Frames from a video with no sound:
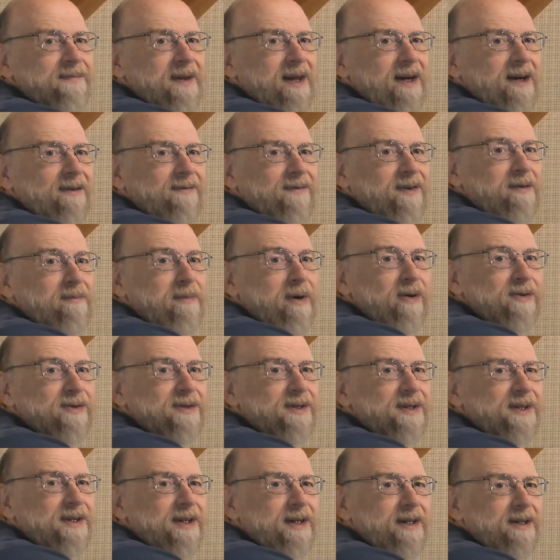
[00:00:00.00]
for most
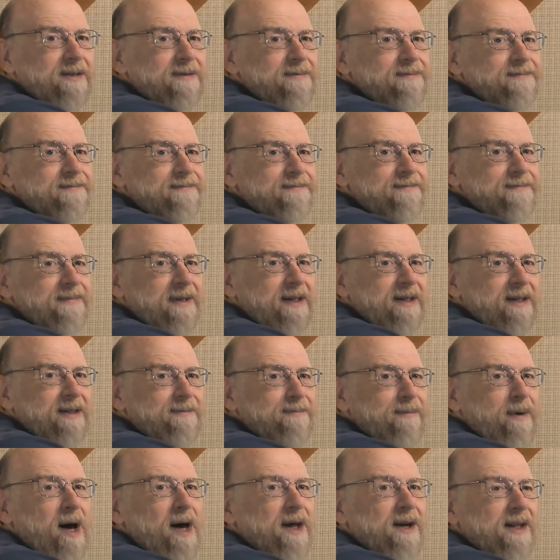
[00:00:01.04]
of the
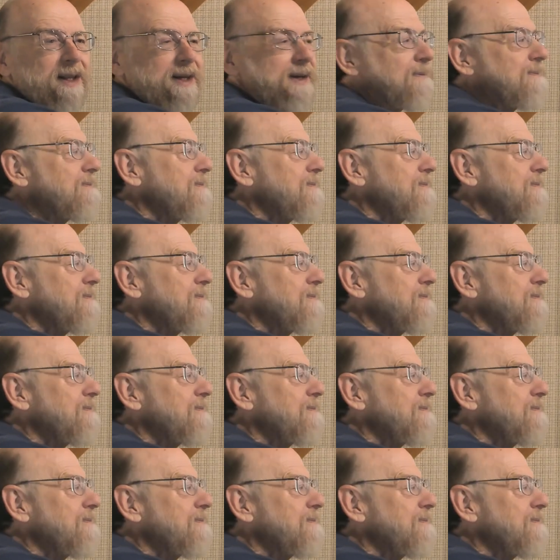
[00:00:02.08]
modeling,